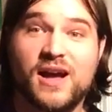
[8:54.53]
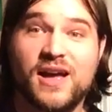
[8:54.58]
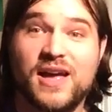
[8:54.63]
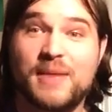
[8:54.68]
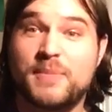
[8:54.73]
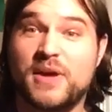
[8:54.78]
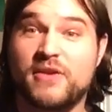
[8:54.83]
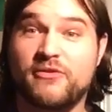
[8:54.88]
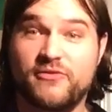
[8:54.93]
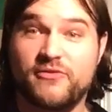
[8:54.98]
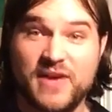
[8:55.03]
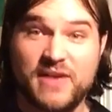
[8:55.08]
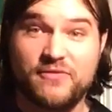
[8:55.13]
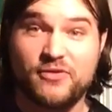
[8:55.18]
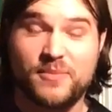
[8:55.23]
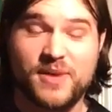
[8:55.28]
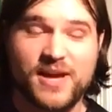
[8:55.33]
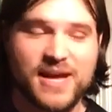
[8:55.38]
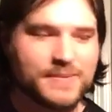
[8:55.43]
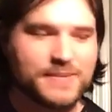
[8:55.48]
And my
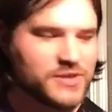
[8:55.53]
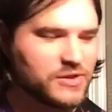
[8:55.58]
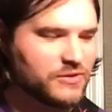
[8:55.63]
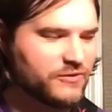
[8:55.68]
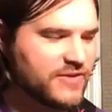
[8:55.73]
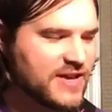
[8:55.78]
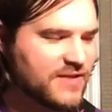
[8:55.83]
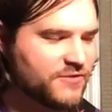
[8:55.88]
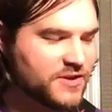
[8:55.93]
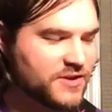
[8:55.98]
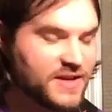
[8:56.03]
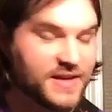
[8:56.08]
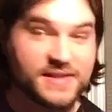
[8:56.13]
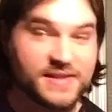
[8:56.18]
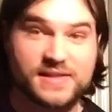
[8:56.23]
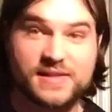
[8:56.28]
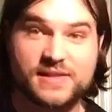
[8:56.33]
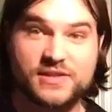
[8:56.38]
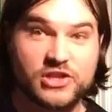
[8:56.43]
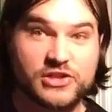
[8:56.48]
favorite, my absolute favorite,
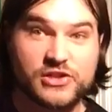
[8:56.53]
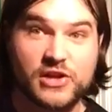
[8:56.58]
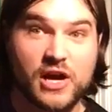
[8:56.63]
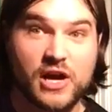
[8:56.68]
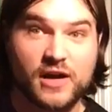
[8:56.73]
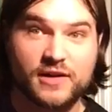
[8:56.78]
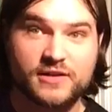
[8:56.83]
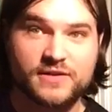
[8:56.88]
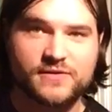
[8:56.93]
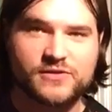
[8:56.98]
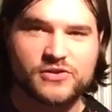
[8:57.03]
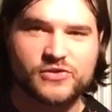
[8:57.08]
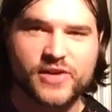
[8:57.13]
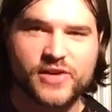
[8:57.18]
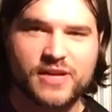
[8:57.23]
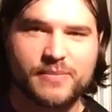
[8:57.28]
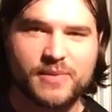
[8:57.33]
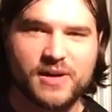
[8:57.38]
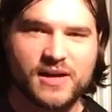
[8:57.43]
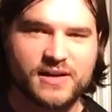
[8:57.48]
is just octaves,
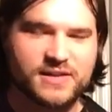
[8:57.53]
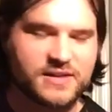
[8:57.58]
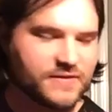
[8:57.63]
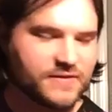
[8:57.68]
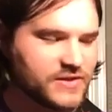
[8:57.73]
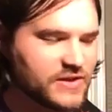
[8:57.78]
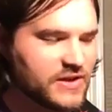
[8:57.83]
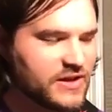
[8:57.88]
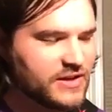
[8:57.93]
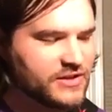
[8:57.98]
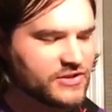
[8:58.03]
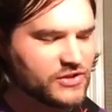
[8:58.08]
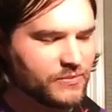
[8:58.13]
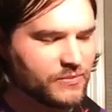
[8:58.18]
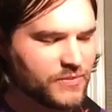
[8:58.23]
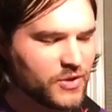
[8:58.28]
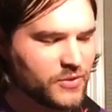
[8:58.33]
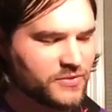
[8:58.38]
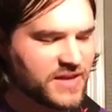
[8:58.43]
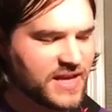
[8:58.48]
straight up octaves. So
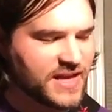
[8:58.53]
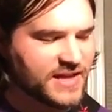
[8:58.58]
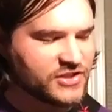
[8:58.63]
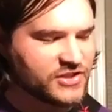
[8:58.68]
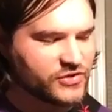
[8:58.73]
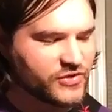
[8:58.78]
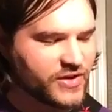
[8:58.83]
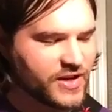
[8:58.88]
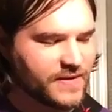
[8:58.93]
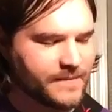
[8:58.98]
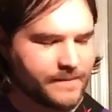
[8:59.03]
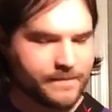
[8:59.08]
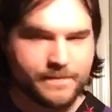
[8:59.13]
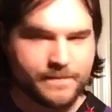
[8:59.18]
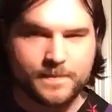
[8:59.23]
mute the A string.